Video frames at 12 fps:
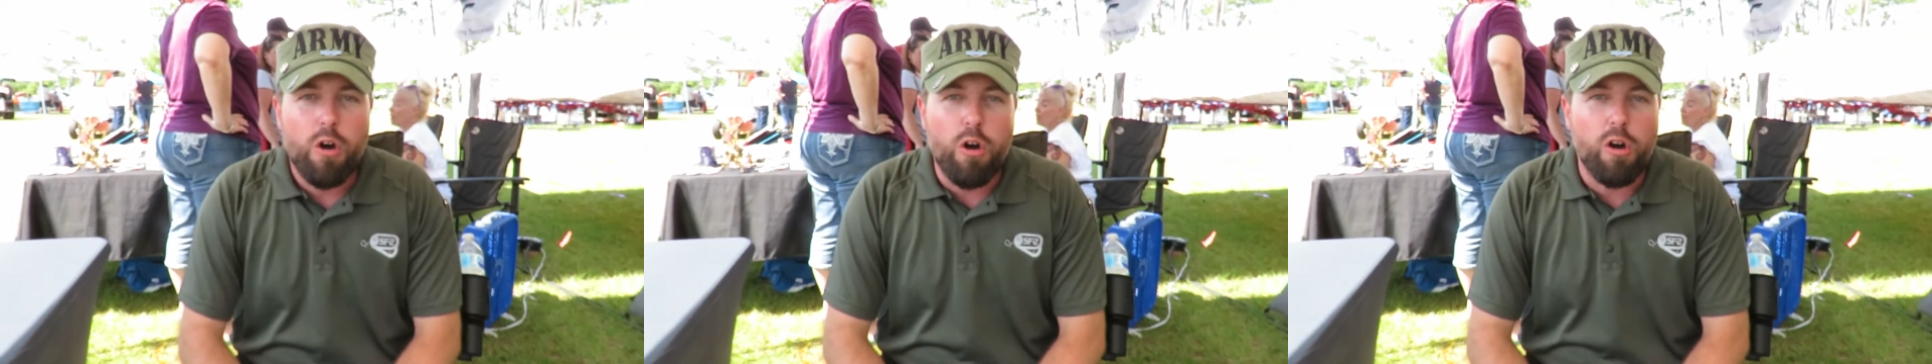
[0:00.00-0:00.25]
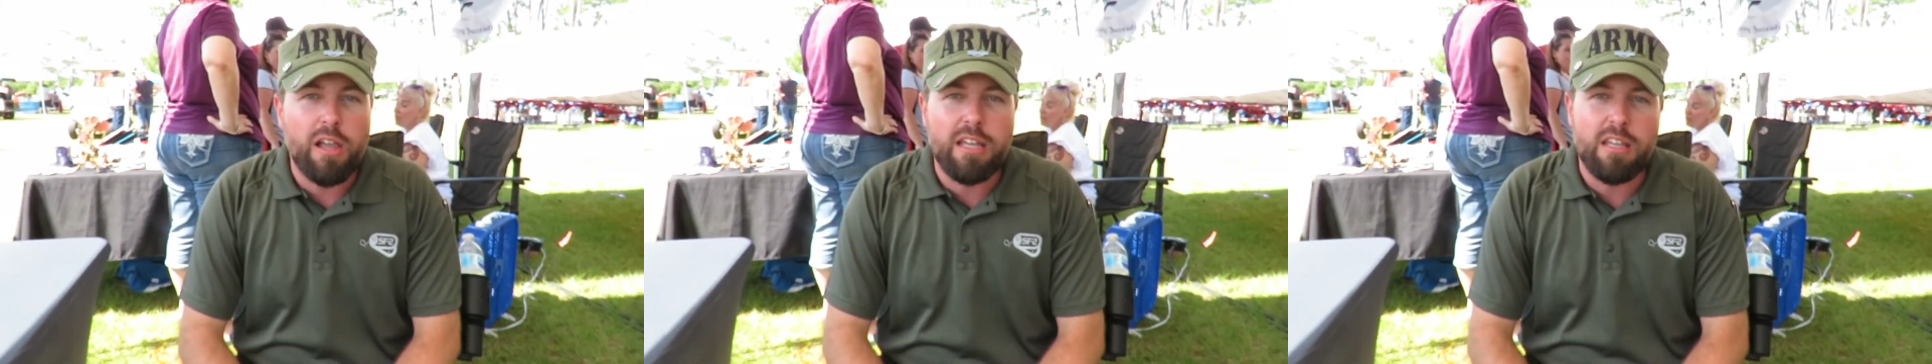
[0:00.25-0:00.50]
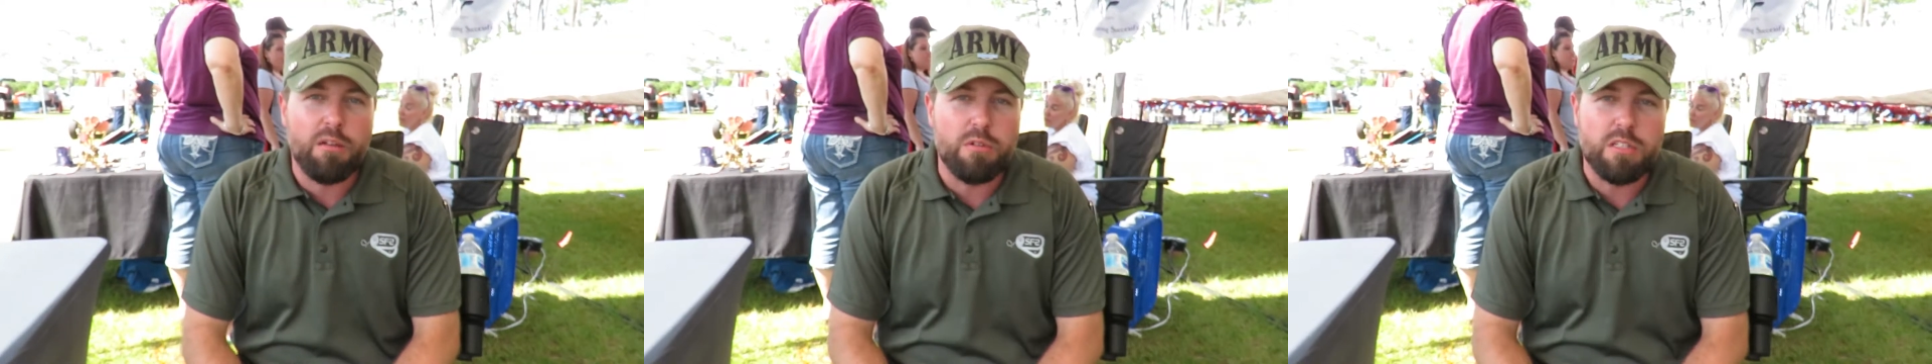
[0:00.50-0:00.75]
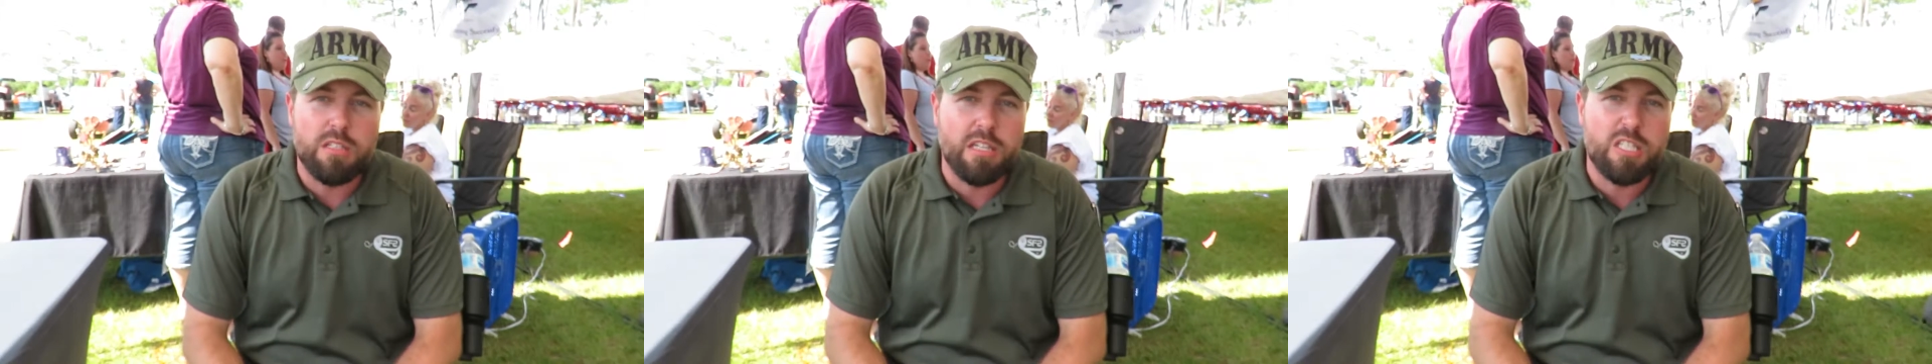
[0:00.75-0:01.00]
all I did
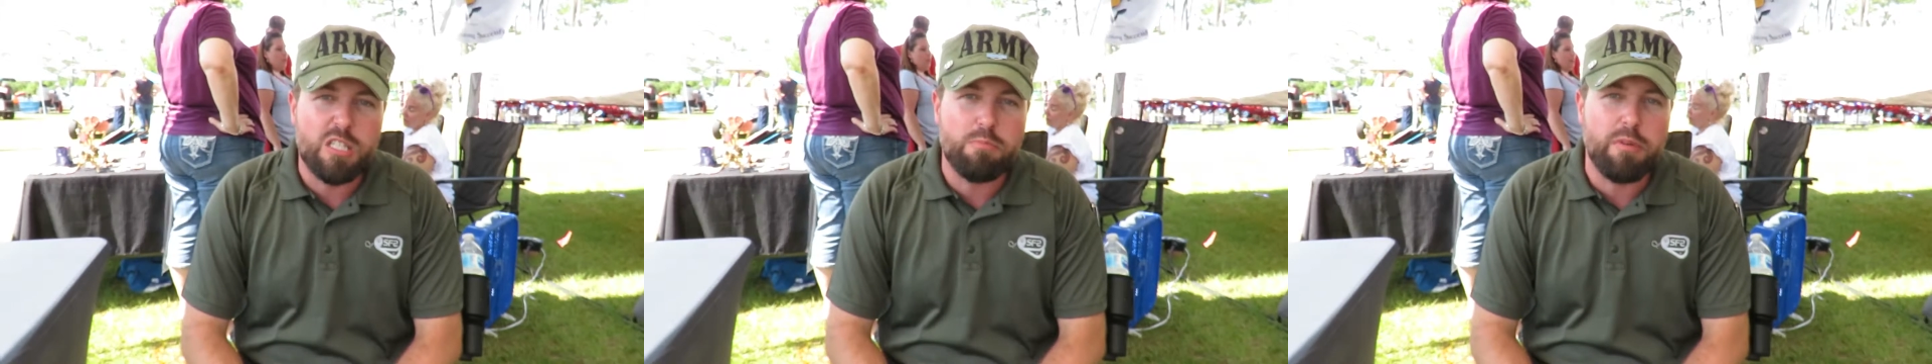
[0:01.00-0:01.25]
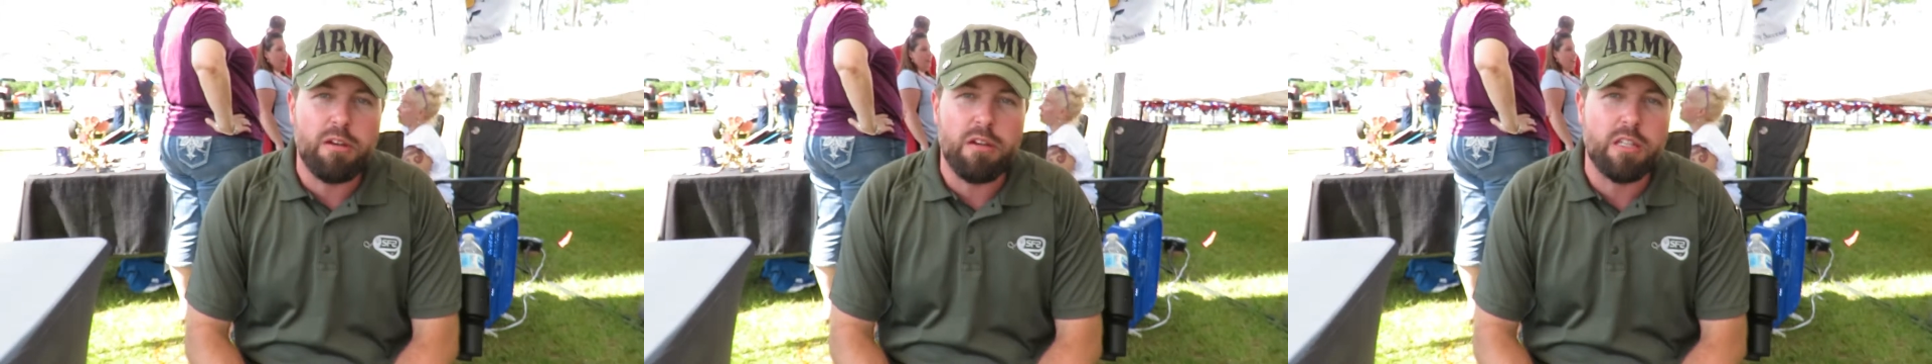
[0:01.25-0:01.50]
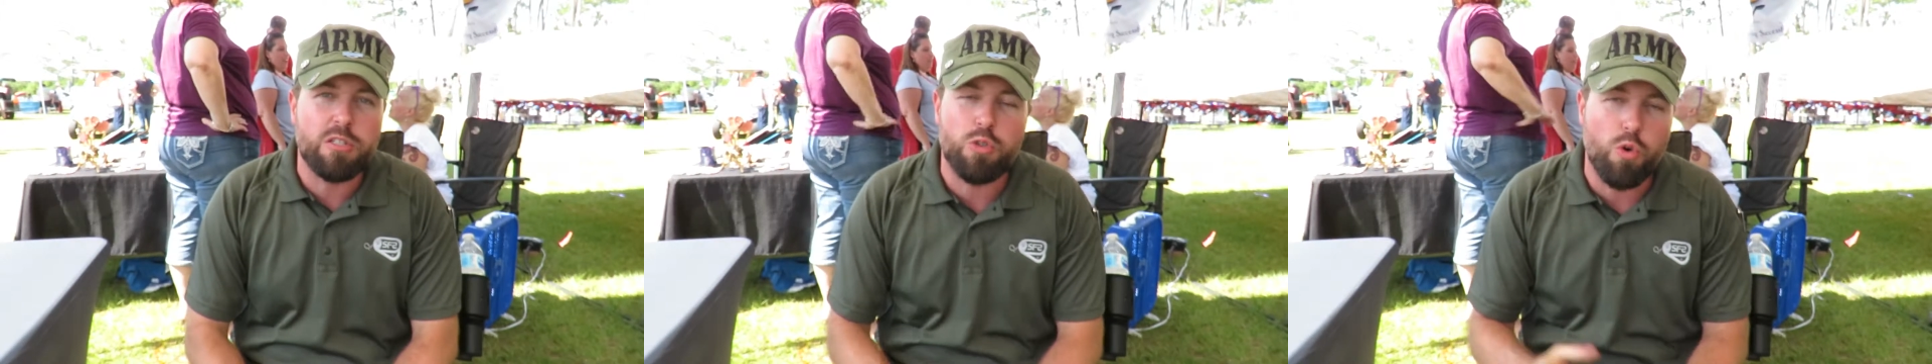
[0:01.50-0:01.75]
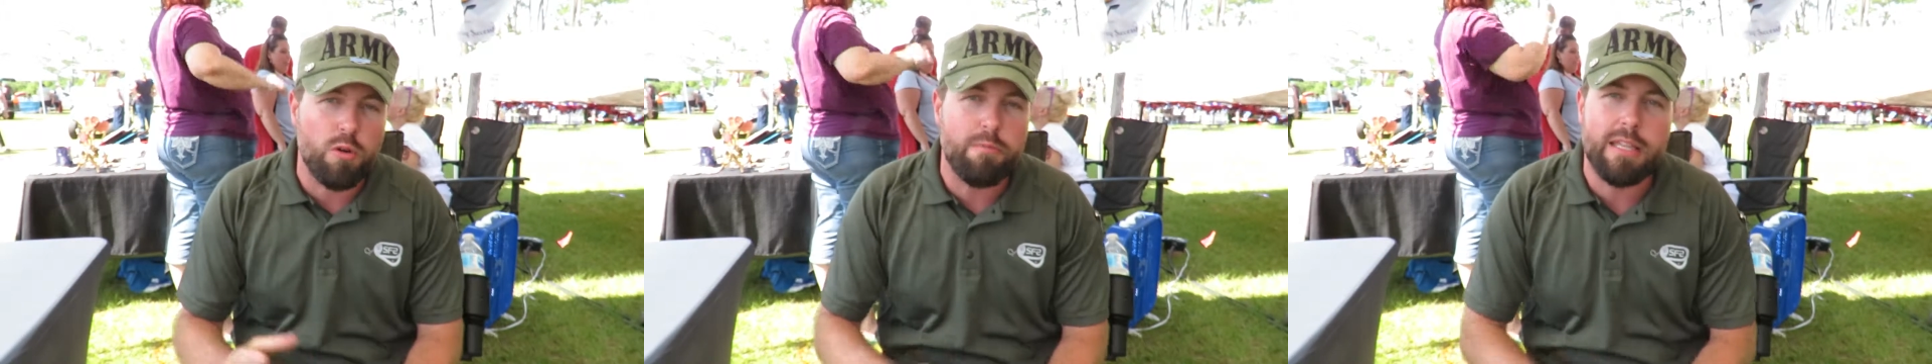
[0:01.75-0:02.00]
was experience
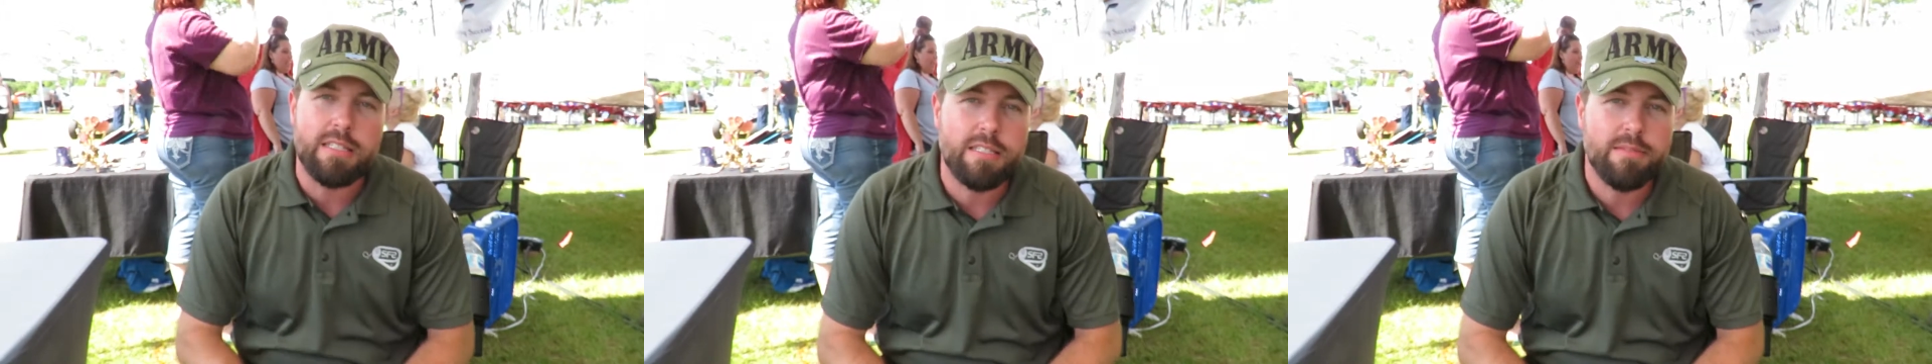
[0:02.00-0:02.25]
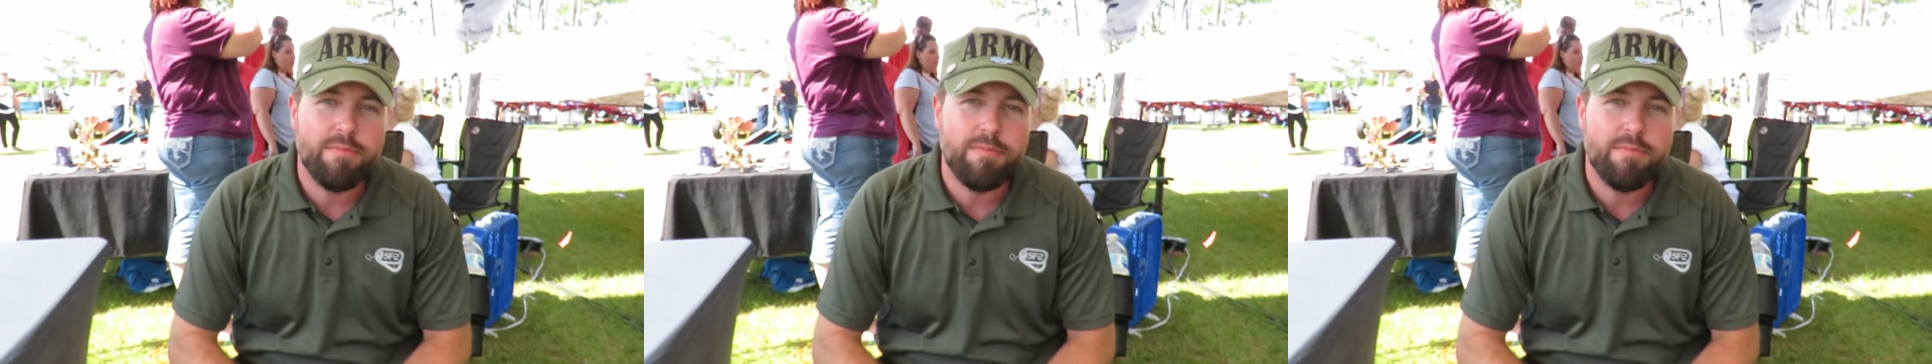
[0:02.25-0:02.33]
torment.